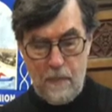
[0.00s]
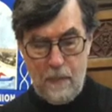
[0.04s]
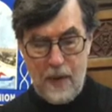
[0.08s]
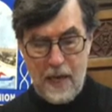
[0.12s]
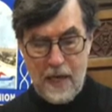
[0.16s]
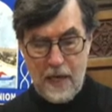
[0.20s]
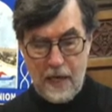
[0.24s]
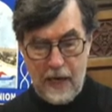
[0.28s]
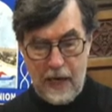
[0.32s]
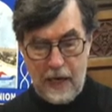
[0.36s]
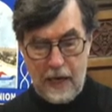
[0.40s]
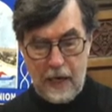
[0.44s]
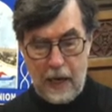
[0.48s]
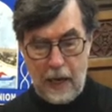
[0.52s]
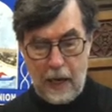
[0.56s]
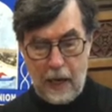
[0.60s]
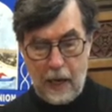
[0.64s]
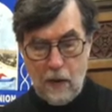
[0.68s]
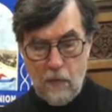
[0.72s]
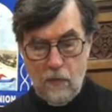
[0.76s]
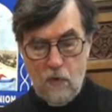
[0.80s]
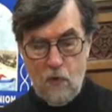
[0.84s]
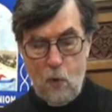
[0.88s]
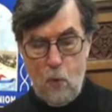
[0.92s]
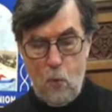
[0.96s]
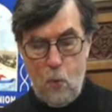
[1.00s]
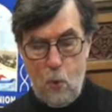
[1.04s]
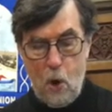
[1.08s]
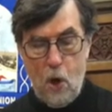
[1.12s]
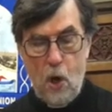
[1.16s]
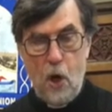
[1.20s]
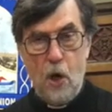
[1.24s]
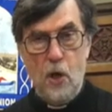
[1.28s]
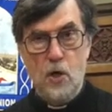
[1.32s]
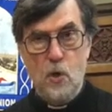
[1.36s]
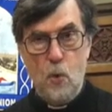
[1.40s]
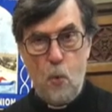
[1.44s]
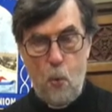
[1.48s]
beginning, the
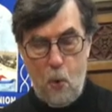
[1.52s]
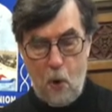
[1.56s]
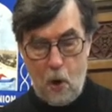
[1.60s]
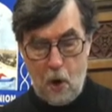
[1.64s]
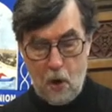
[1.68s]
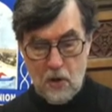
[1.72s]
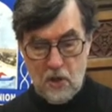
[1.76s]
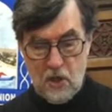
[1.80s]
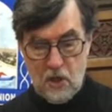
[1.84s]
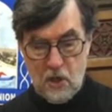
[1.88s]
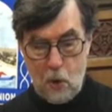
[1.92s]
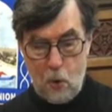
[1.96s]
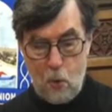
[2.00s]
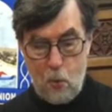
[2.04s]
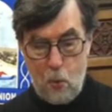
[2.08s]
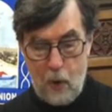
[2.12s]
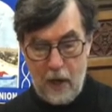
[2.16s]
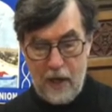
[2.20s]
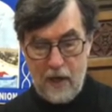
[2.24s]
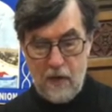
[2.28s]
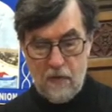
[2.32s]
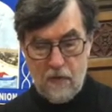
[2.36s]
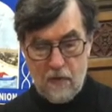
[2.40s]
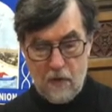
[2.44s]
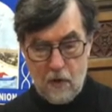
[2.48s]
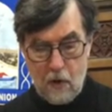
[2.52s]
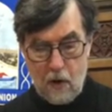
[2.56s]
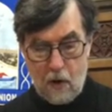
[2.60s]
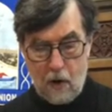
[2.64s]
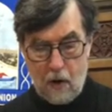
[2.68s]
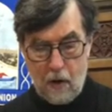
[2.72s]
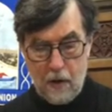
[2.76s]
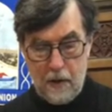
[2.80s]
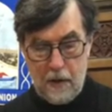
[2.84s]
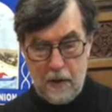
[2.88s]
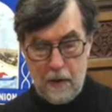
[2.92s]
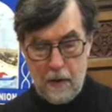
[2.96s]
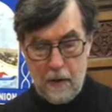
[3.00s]
Word was with
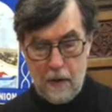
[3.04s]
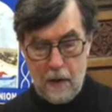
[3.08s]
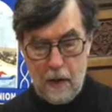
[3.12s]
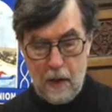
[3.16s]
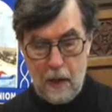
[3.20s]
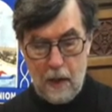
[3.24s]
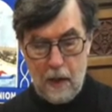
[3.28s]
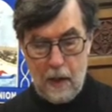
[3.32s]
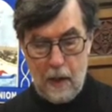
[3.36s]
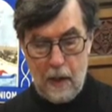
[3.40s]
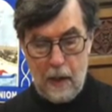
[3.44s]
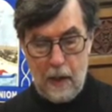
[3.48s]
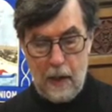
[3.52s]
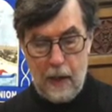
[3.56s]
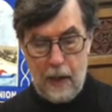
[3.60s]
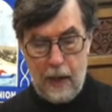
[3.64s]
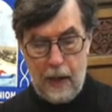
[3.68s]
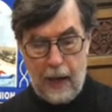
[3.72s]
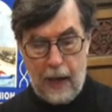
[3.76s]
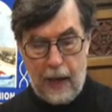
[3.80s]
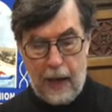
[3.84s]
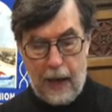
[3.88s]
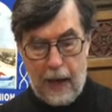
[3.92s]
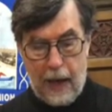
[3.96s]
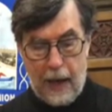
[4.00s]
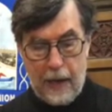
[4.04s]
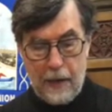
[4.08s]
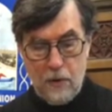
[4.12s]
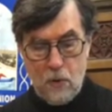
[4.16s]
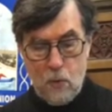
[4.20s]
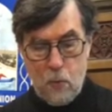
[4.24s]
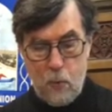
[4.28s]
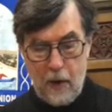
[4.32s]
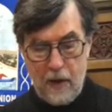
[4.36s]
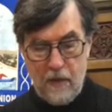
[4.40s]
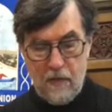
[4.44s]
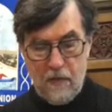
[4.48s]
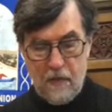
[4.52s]
God,
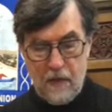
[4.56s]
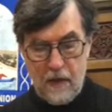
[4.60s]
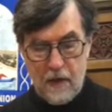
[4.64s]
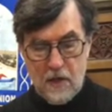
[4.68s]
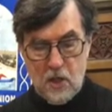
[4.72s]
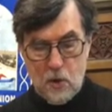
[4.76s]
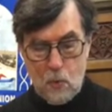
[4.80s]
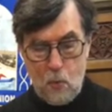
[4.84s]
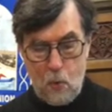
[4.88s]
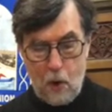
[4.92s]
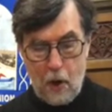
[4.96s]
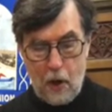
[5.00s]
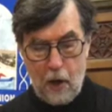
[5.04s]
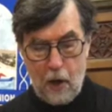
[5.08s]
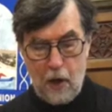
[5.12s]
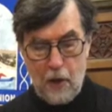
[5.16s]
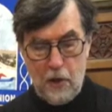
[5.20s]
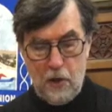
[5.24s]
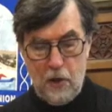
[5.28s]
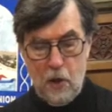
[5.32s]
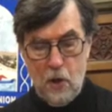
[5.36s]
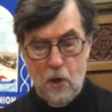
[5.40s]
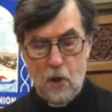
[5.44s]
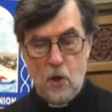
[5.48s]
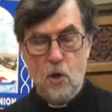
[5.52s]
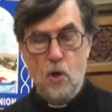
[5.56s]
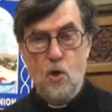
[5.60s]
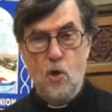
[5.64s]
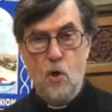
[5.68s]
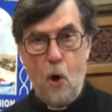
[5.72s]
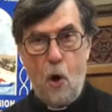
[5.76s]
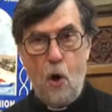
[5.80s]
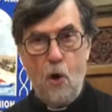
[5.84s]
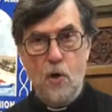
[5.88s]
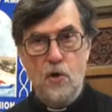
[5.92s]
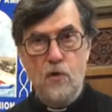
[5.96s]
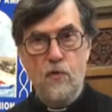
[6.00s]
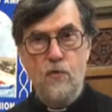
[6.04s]
and with this Word,
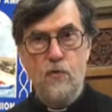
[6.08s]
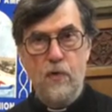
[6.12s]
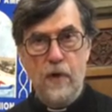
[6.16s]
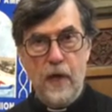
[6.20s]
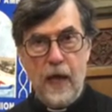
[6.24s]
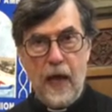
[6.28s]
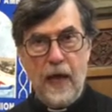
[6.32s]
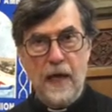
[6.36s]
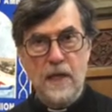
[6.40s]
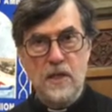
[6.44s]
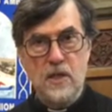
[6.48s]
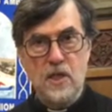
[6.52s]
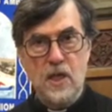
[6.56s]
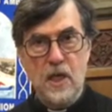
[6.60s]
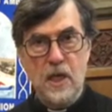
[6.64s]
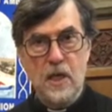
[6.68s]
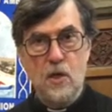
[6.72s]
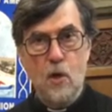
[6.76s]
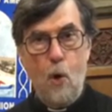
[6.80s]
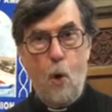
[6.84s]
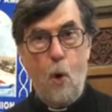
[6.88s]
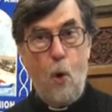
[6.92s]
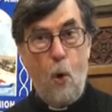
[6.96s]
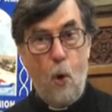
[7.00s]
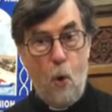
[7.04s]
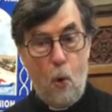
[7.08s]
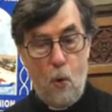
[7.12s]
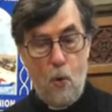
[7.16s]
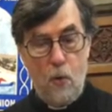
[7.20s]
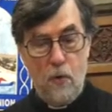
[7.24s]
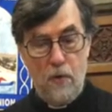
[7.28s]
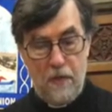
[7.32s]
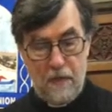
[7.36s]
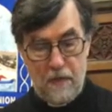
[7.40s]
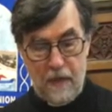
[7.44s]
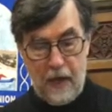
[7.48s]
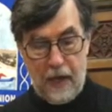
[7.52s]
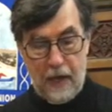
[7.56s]
God created all
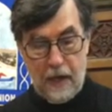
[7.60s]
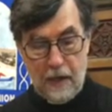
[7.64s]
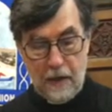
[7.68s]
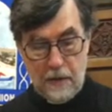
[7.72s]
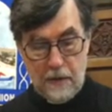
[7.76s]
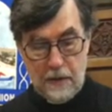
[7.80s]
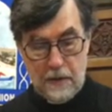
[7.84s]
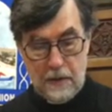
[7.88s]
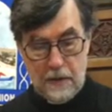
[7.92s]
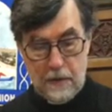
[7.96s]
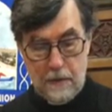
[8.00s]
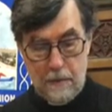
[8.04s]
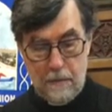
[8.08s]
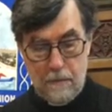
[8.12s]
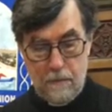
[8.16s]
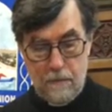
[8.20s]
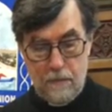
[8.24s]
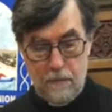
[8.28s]
things.